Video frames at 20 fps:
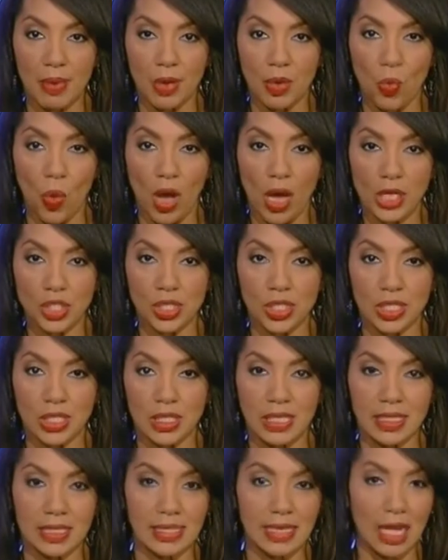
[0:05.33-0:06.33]

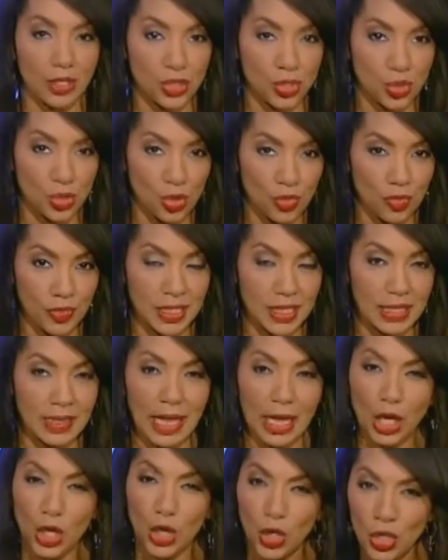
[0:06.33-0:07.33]
Washington is now surfacing
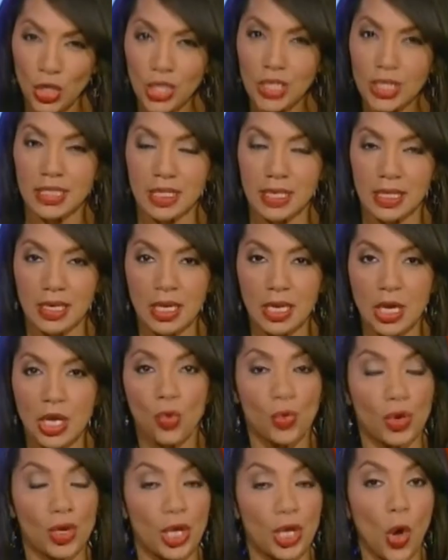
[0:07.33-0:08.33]
that could
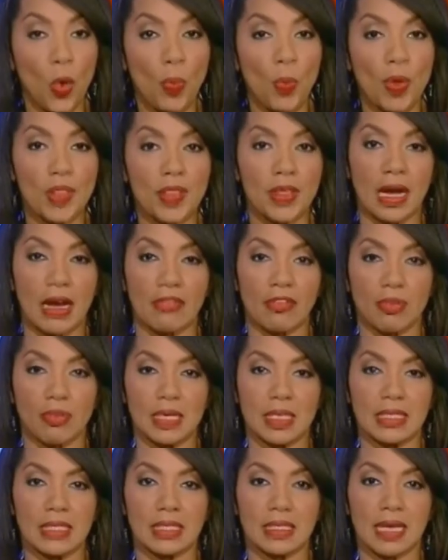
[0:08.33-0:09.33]
reopen the
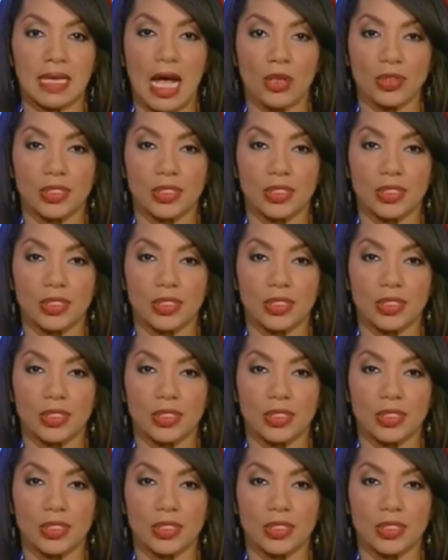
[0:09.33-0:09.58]
government. House